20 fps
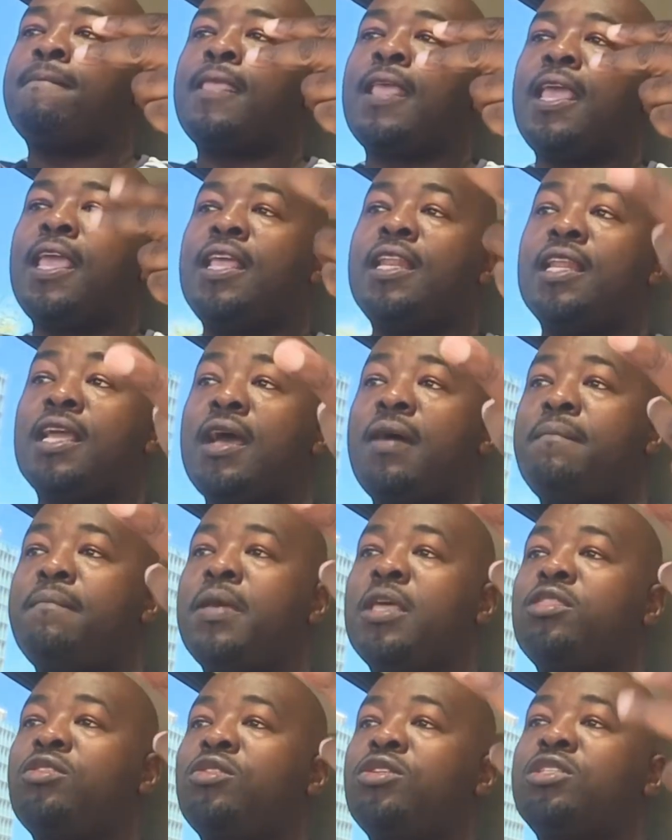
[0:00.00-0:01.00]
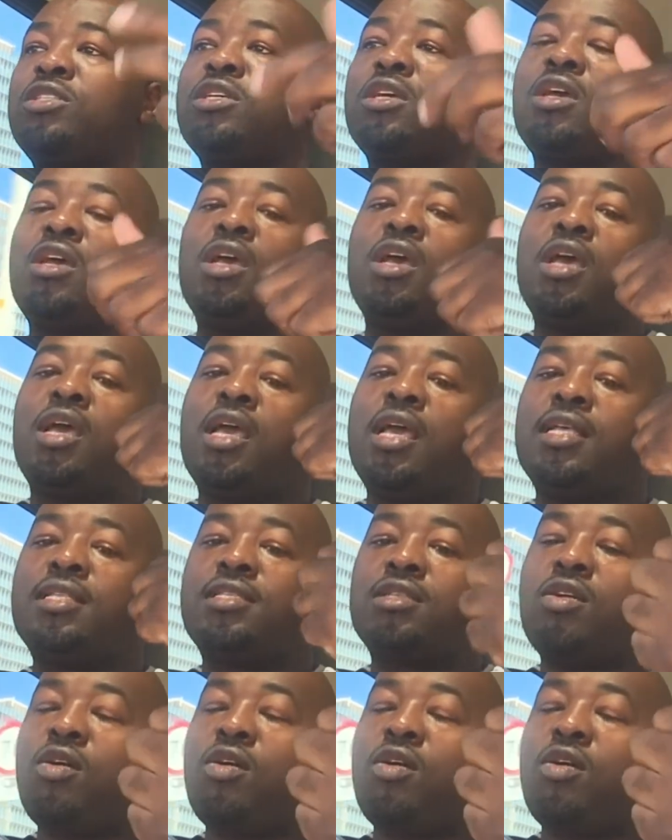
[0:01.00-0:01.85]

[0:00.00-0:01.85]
income method. It's